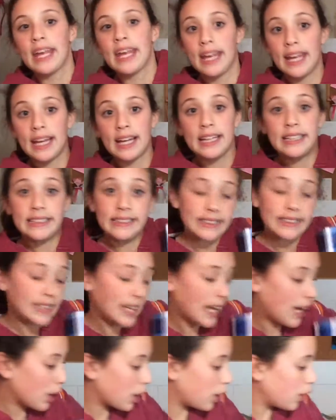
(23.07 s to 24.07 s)
and
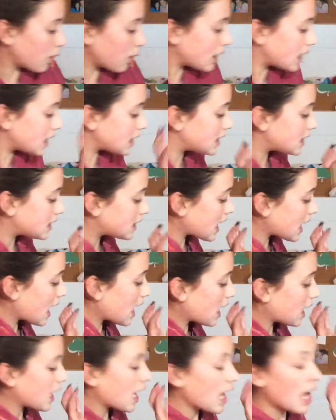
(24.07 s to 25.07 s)
you could
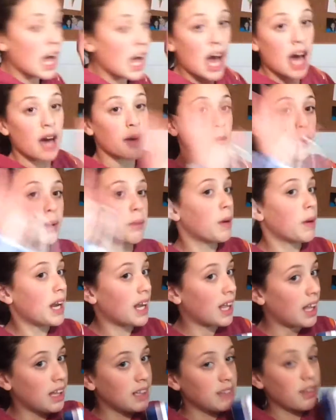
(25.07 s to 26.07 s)
say we went
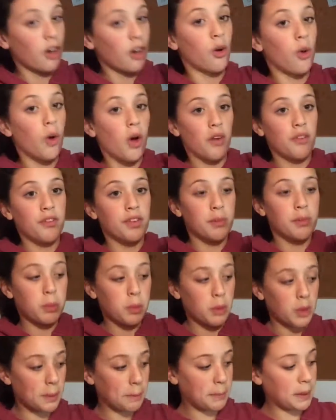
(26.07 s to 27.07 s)
a little
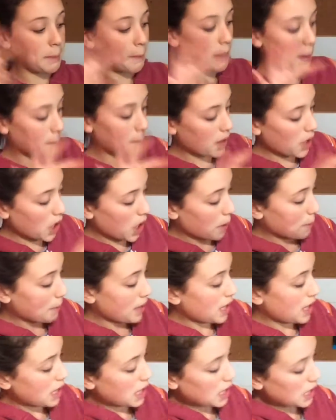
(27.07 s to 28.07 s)
overboard, me and my
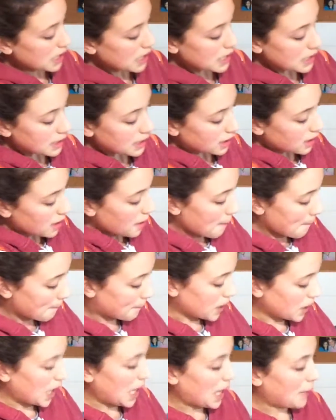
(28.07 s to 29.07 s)
mom,
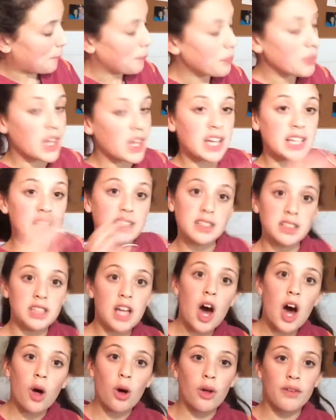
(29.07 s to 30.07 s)
but
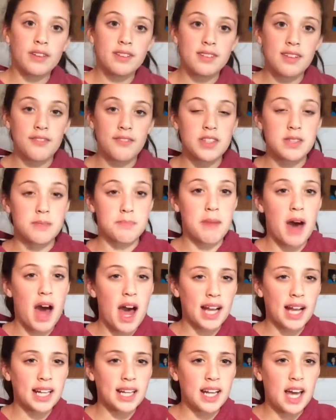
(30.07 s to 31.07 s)
not all this stuff is
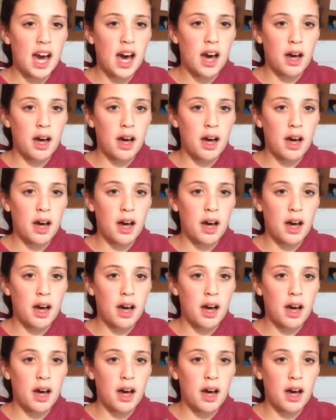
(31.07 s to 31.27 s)
mine.